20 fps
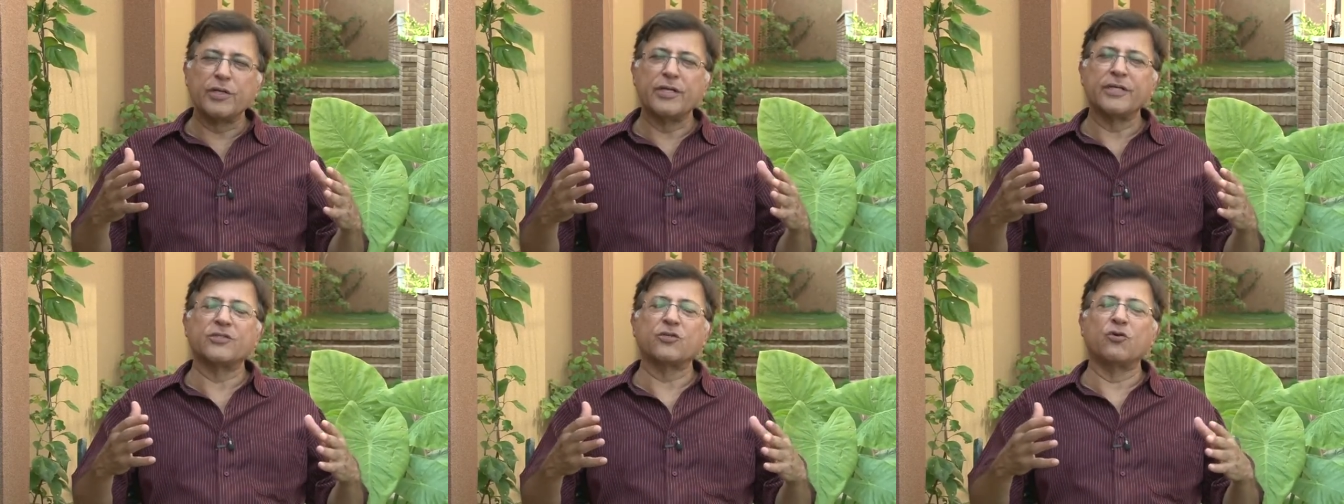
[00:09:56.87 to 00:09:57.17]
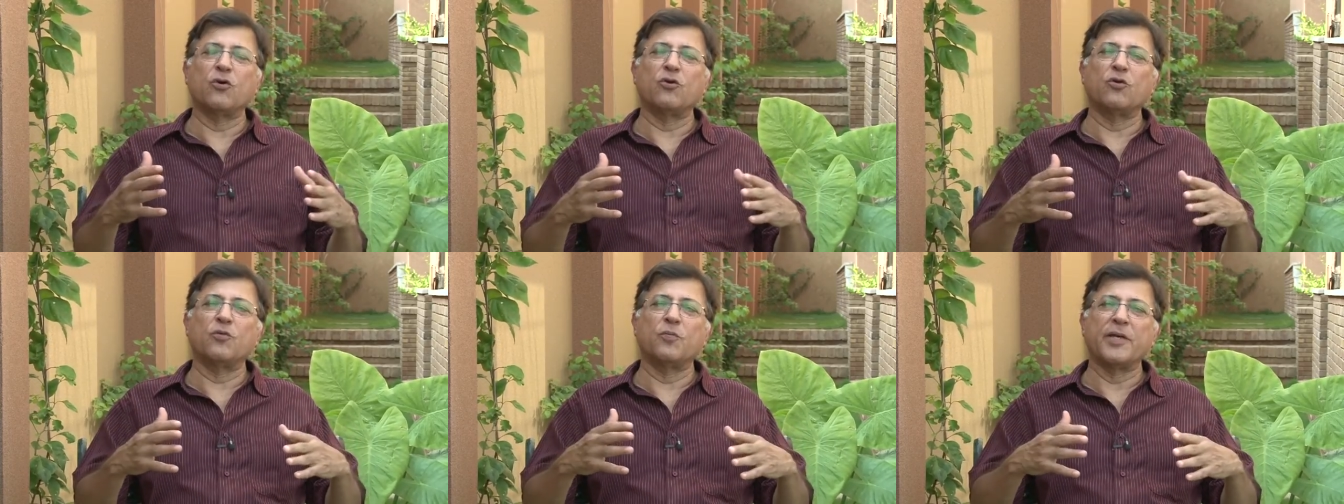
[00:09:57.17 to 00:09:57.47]
it's
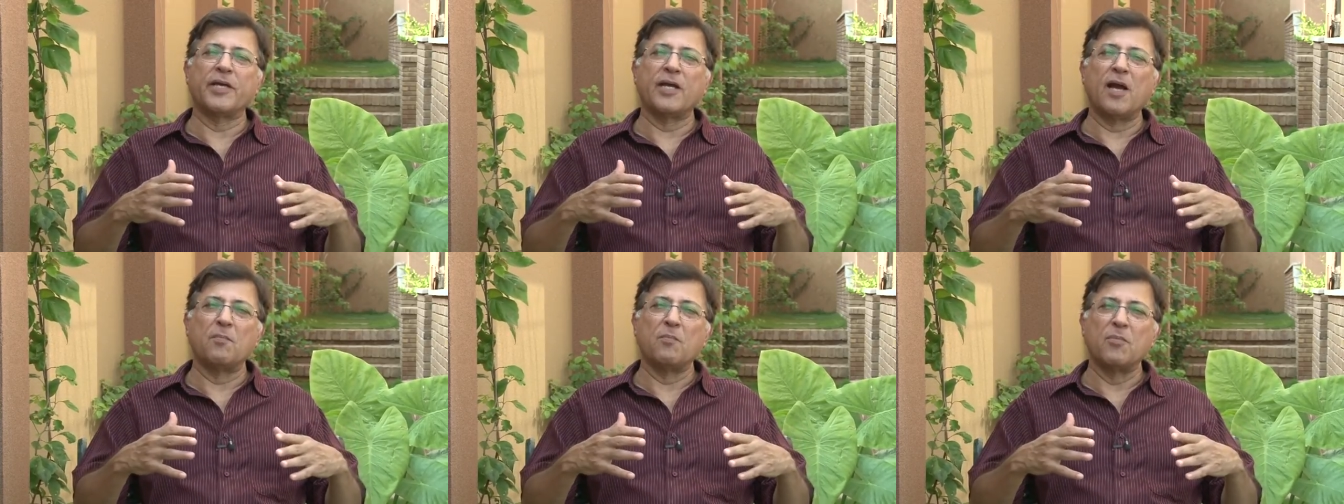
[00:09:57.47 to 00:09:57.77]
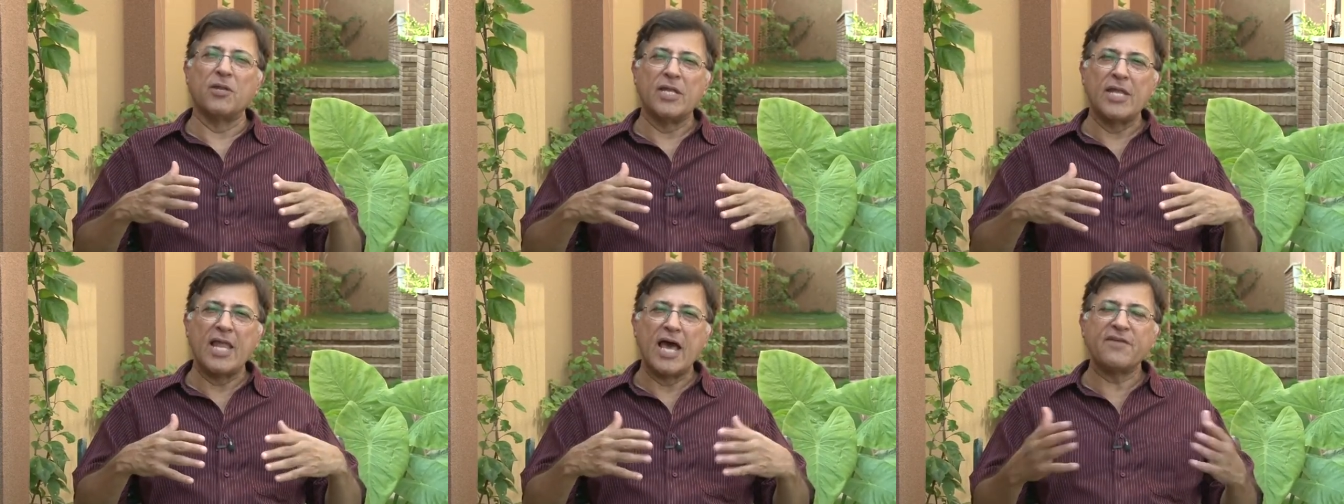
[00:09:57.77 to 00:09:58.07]
going to
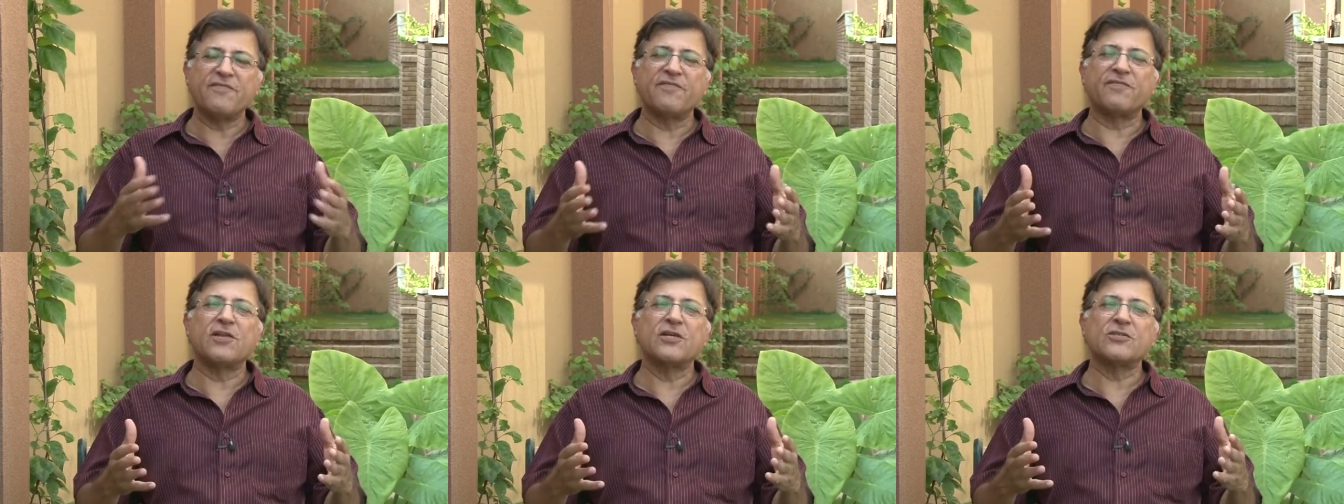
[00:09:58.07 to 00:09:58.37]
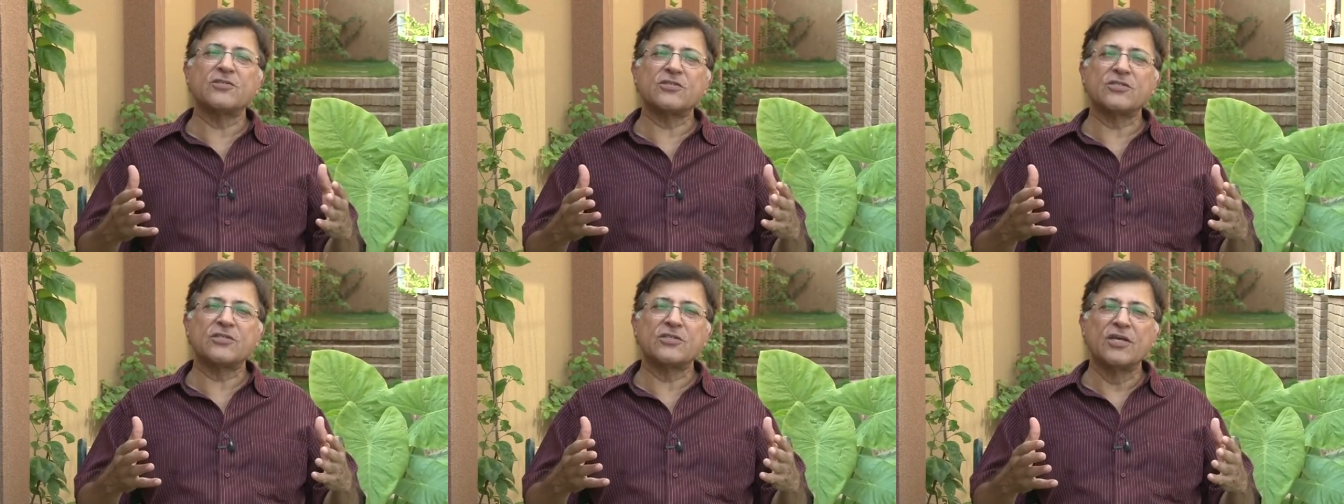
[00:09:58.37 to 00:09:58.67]
become
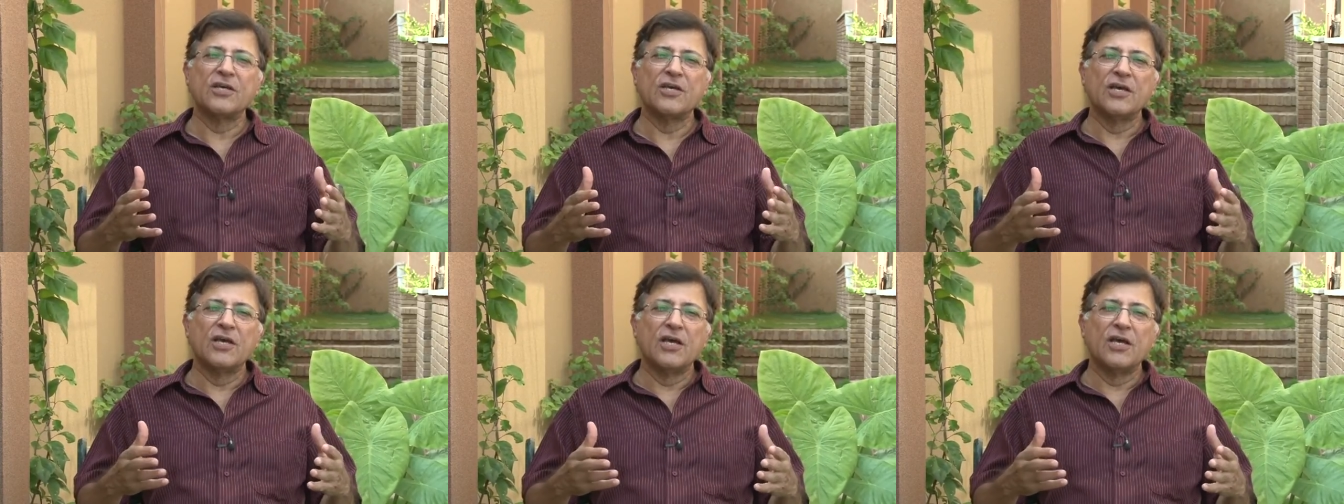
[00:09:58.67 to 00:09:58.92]
lifeless,